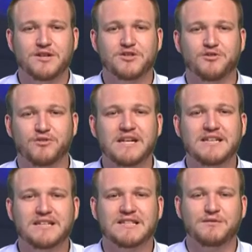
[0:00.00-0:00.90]
So it
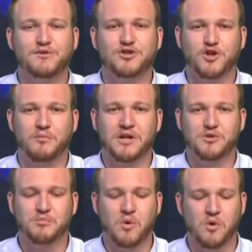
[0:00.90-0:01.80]
really does give you so
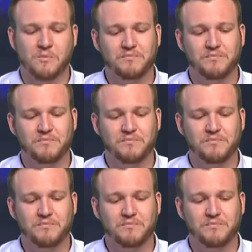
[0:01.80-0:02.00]
much more.